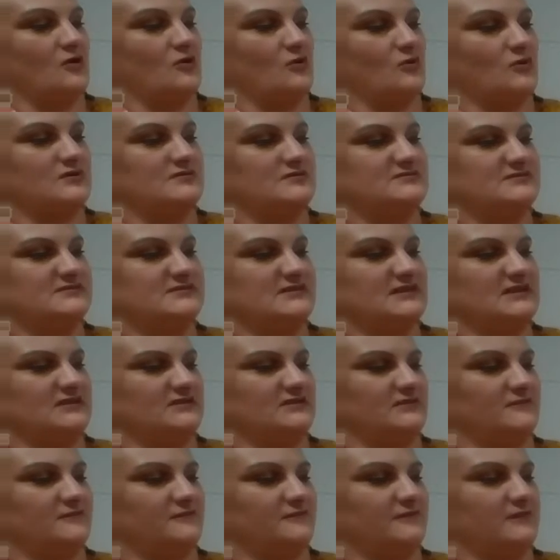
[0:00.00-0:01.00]
Or z to
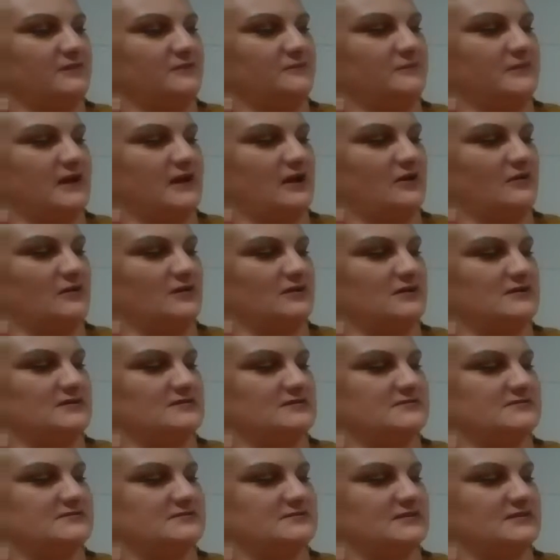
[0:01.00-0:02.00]
the fifth power
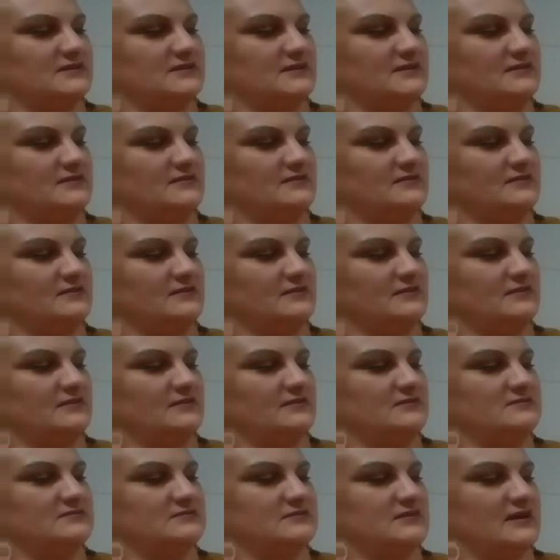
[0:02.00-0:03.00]
is z
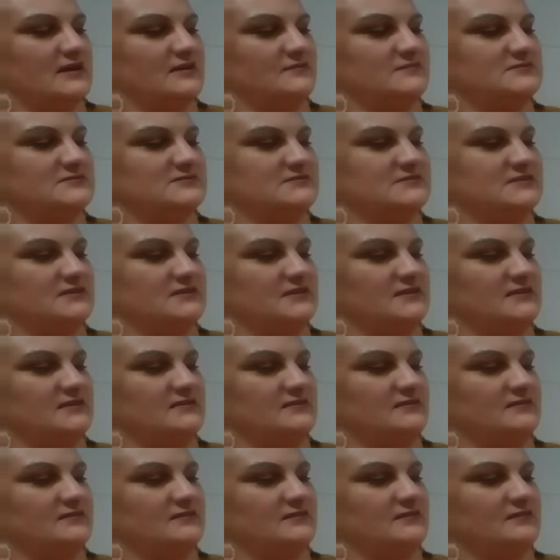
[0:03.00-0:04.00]
times
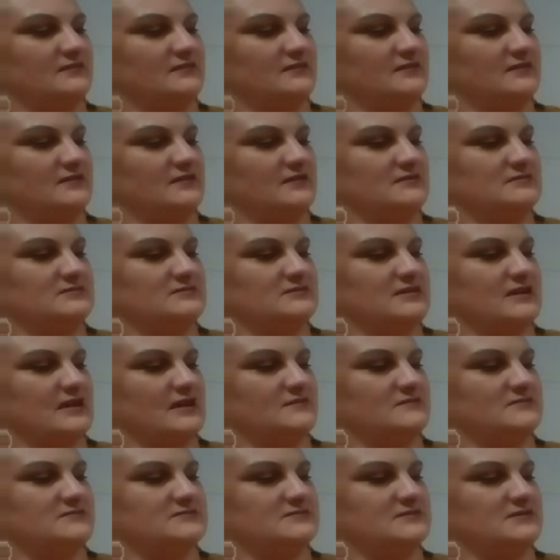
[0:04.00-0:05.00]
z
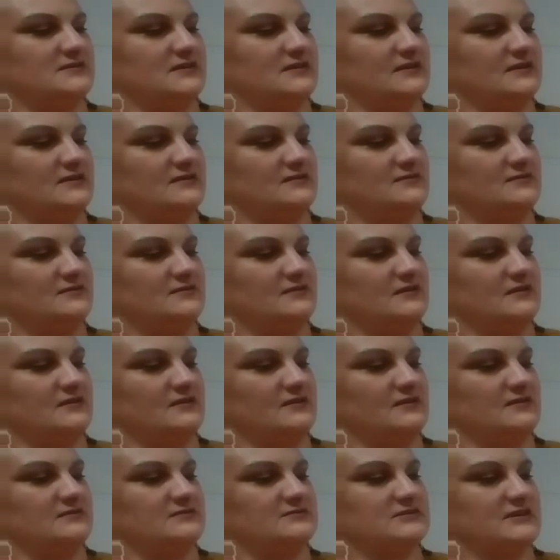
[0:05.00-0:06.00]
times z
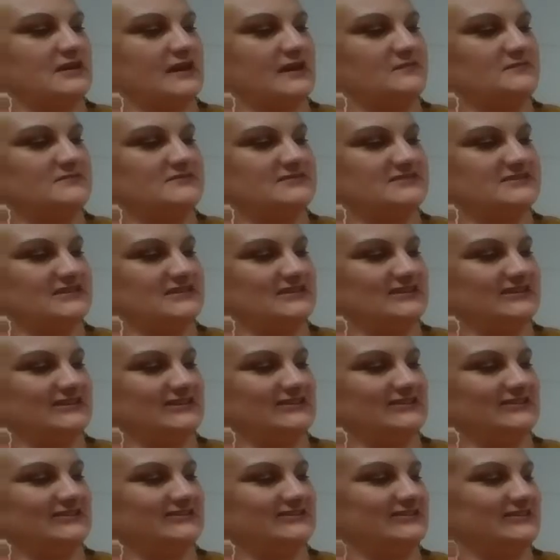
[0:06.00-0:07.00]
times
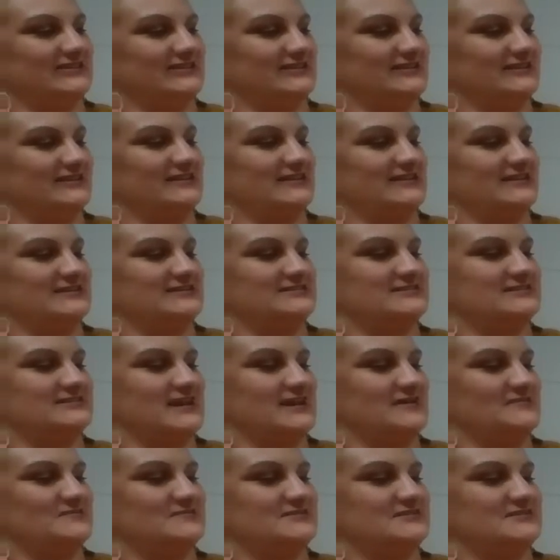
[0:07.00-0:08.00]
z
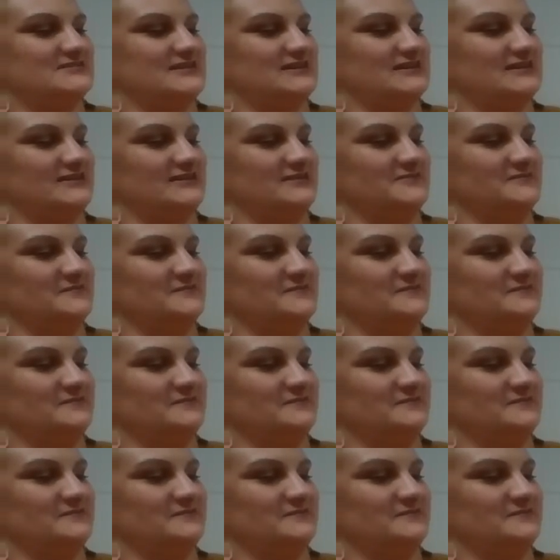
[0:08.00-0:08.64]
times z.